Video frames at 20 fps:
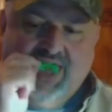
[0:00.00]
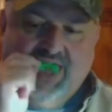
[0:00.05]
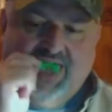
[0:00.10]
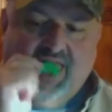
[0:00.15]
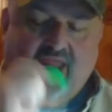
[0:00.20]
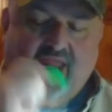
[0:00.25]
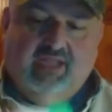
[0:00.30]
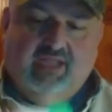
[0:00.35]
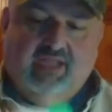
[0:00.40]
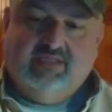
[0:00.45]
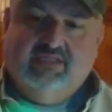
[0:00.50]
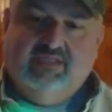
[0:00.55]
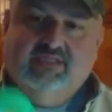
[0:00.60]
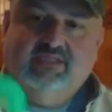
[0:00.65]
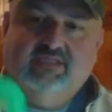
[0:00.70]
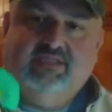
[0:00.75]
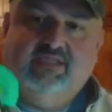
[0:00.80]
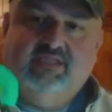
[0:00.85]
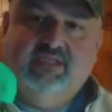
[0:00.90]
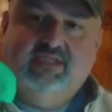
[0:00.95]
And this
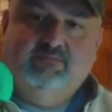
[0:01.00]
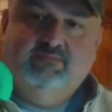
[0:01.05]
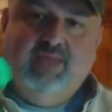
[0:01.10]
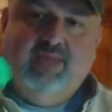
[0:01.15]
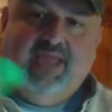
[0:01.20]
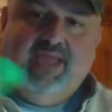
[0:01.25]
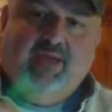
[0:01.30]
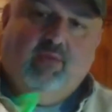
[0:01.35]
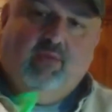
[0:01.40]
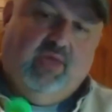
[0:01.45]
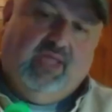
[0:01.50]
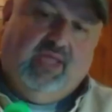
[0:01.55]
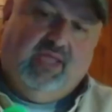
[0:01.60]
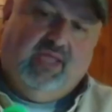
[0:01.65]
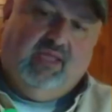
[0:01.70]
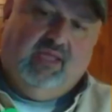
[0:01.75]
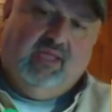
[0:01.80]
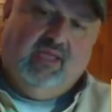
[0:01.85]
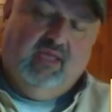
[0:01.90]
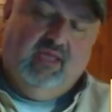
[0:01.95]
is his bat
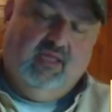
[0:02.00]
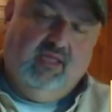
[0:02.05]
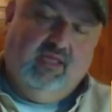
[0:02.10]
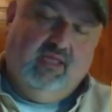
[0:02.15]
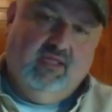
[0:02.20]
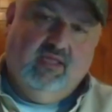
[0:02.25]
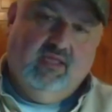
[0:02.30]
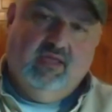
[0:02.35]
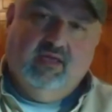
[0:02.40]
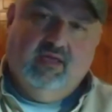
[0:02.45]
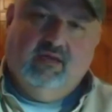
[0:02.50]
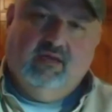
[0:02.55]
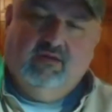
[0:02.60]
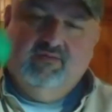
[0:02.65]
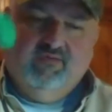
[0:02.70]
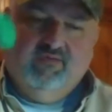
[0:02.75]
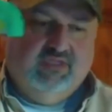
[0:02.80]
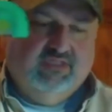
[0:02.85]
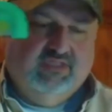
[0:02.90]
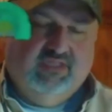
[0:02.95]
wing. I don't know
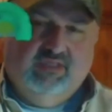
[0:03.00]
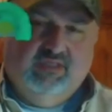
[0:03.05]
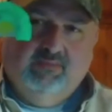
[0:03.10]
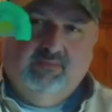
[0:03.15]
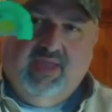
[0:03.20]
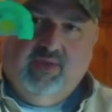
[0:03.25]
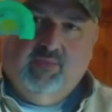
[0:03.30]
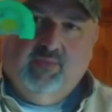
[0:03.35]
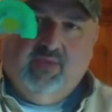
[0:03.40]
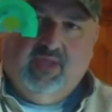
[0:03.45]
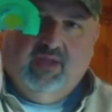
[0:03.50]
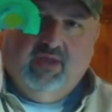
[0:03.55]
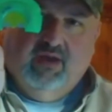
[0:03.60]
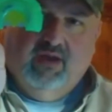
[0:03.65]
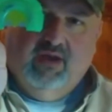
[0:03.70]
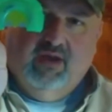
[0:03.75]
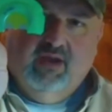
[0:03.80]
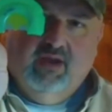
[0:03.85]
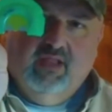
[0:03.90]
if you can see the bat wing on it.